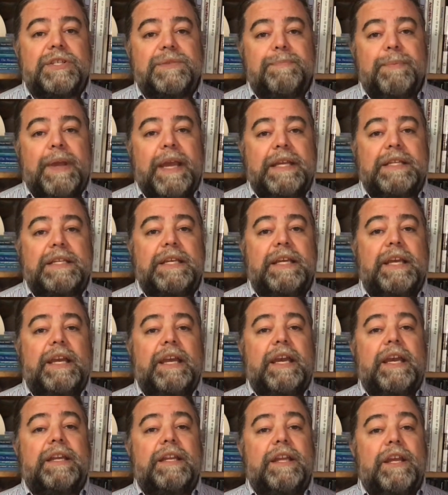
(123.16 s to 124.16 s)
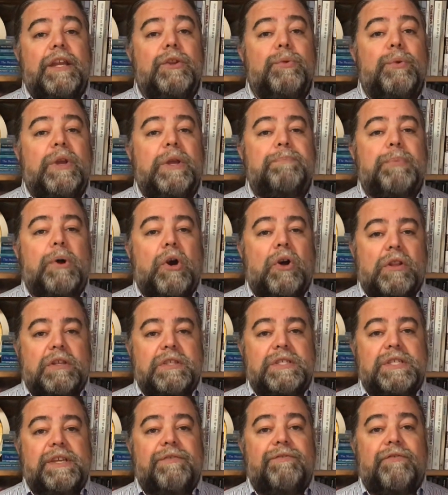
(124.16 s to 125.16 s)
Métis, and Inuit
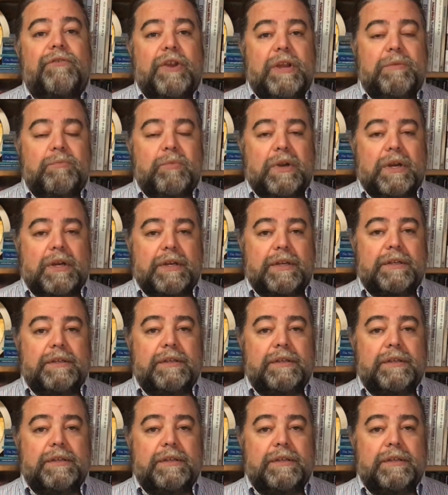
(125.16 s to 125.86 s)
Policy Framework.